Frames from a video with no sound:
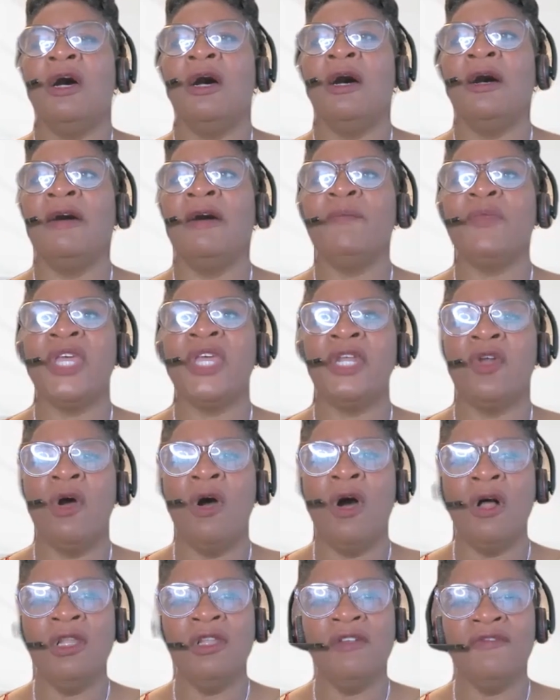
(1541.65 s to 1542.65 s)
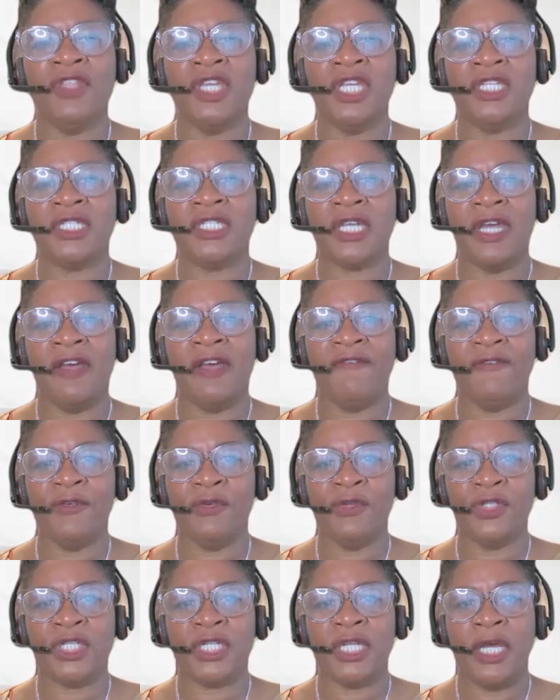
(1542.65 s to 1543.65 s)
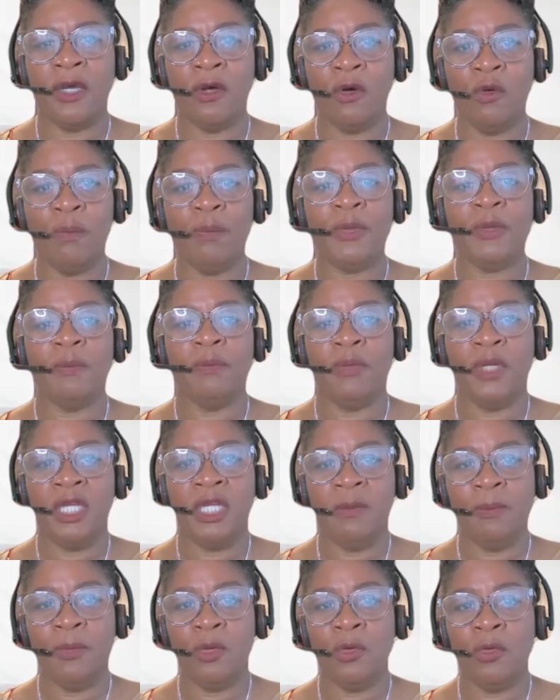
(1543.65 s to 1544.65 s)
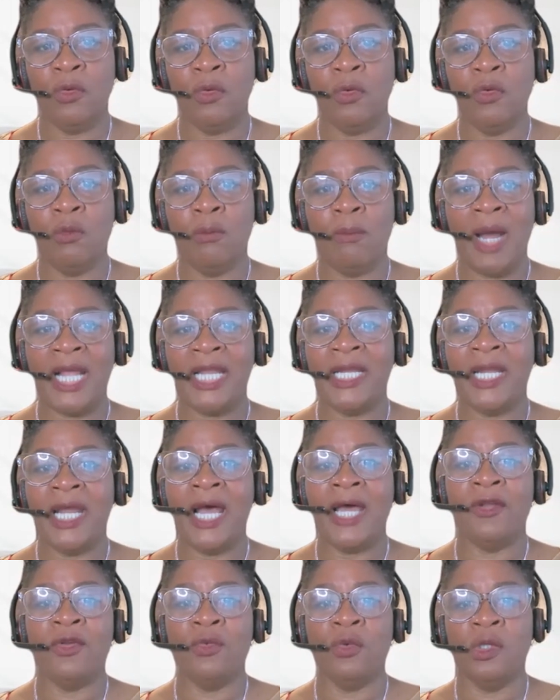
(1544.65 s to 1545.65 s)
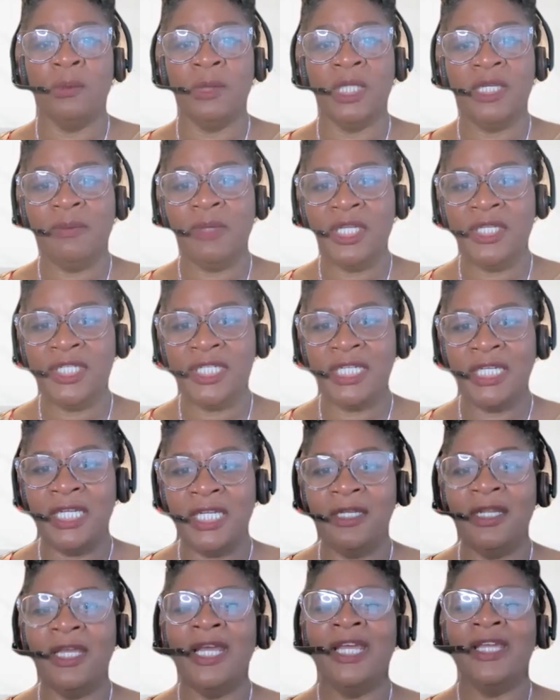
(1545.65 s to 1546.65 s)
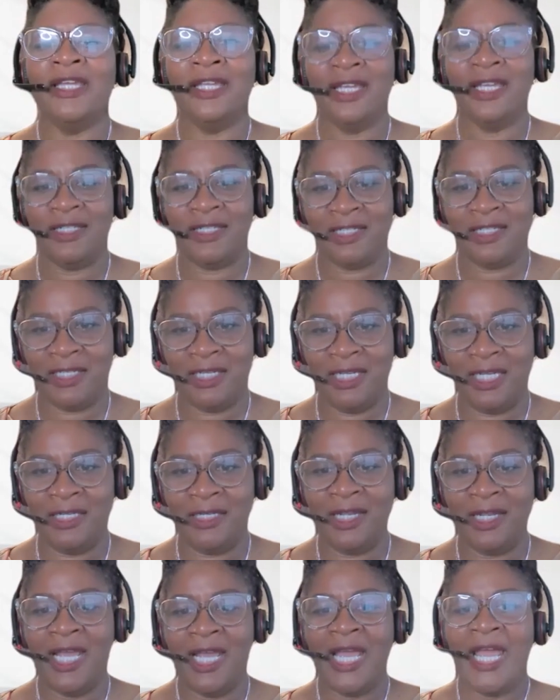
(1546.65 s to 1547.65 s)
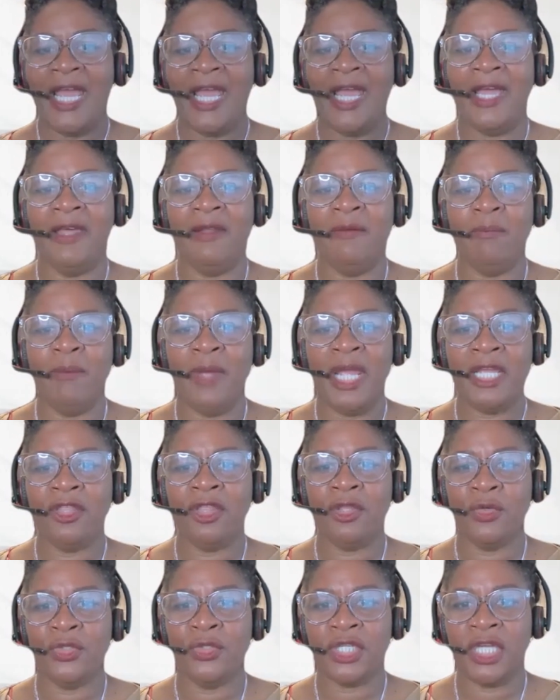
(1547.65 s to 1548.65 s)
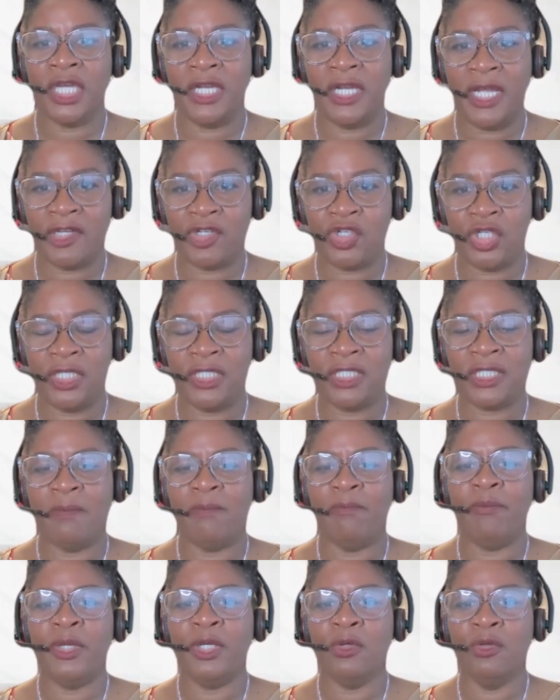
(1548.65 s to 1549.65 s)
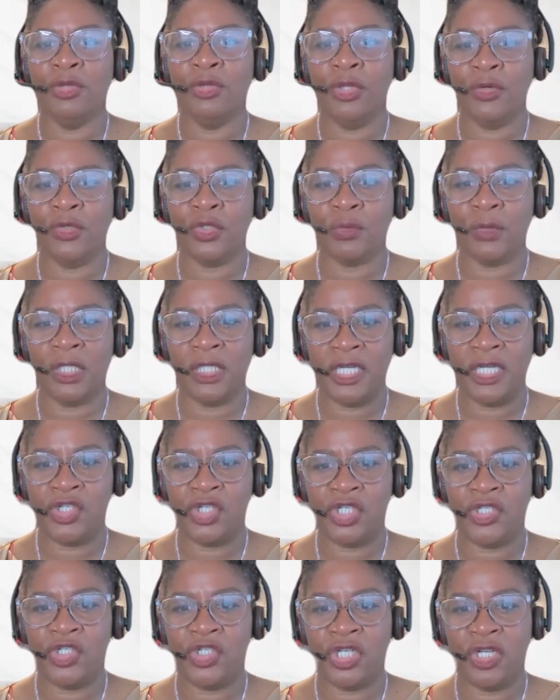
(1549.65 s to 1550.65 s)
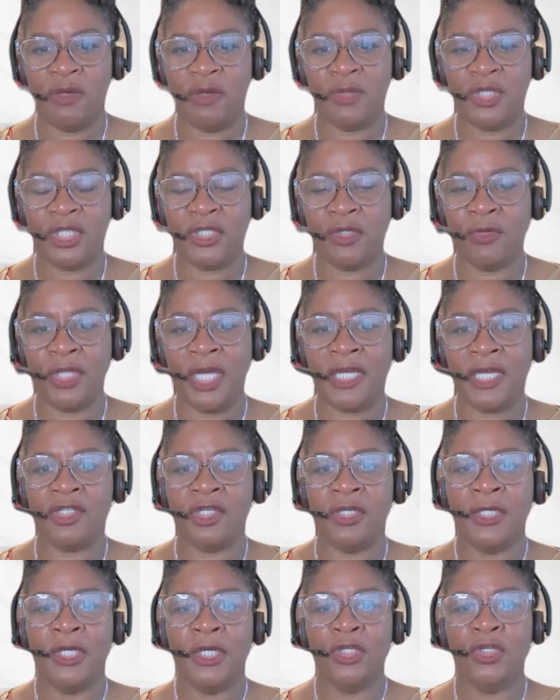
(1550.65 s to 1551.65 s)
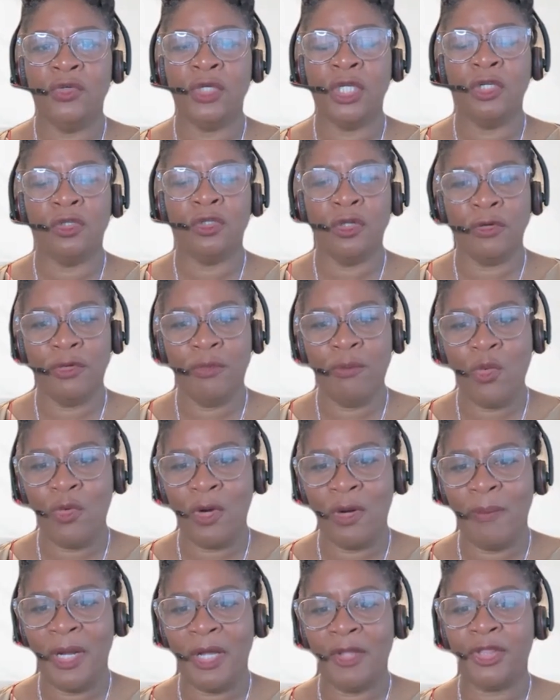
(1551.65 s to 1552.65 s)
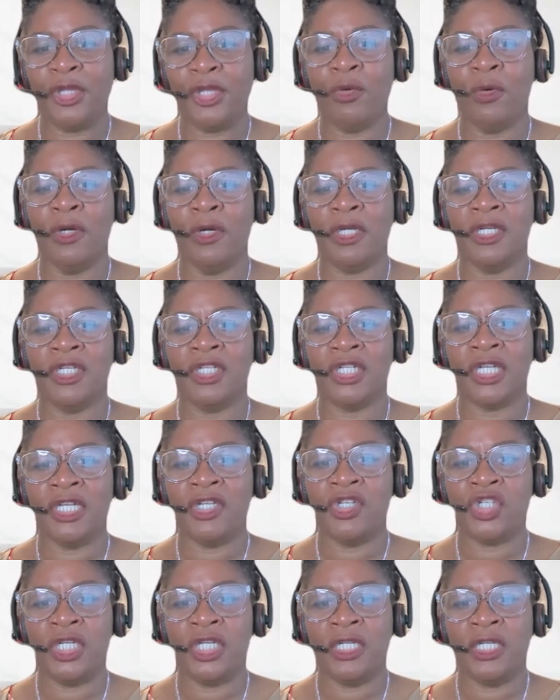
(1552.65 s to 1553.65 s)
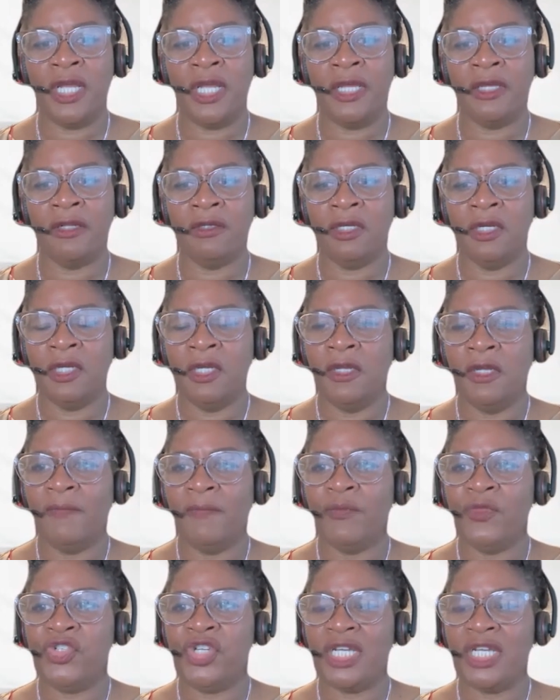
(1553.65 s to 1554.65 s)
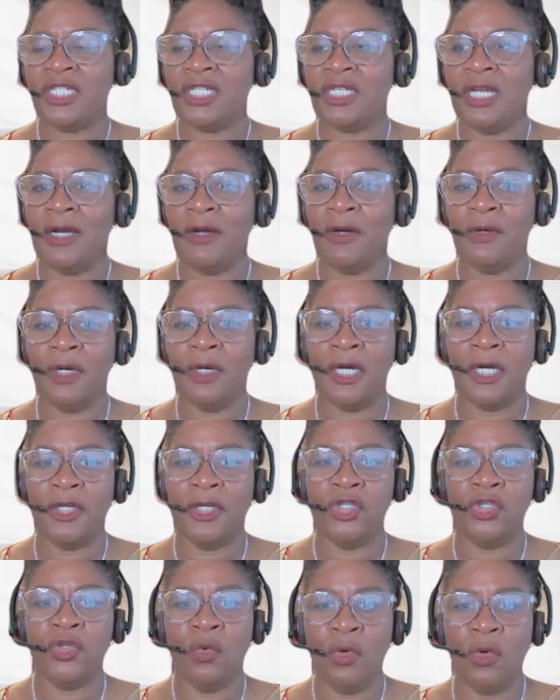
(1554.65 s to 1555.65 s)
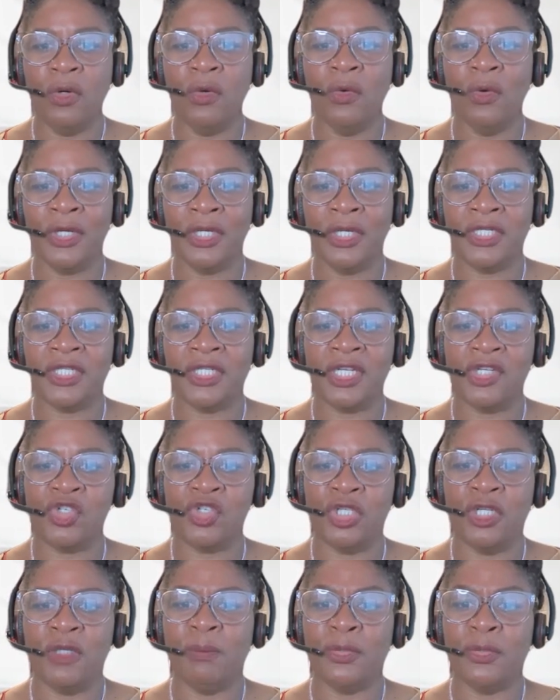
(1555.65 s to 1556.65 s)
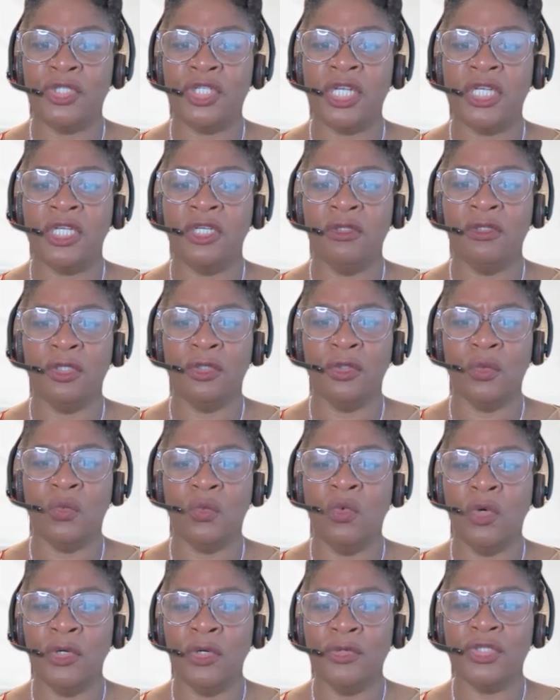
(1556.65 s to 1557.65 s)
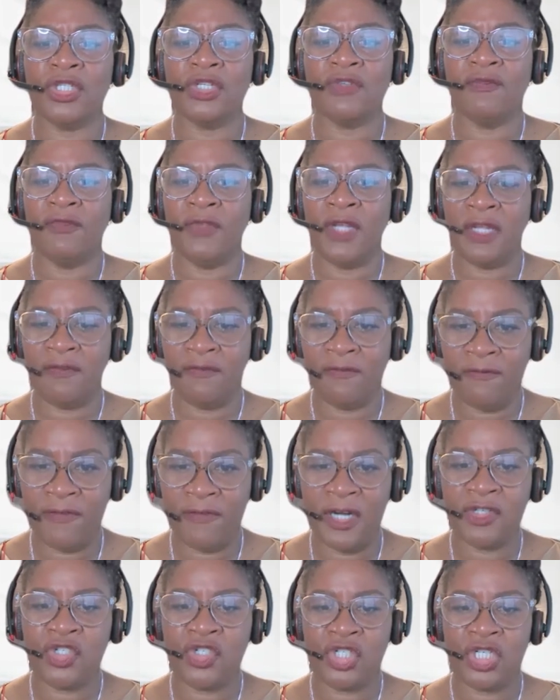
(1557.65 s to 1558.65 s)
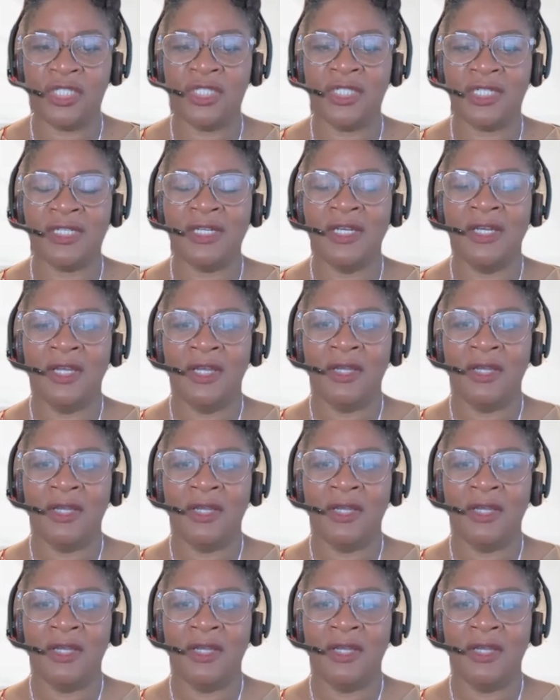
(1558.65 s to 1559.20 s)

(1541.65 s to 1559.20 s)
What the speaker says: And all of these efforts help people who might not normally be seen get seen and make those connections and build those relationships so that you can learn more about the organization and just how your organization in particular works and functions.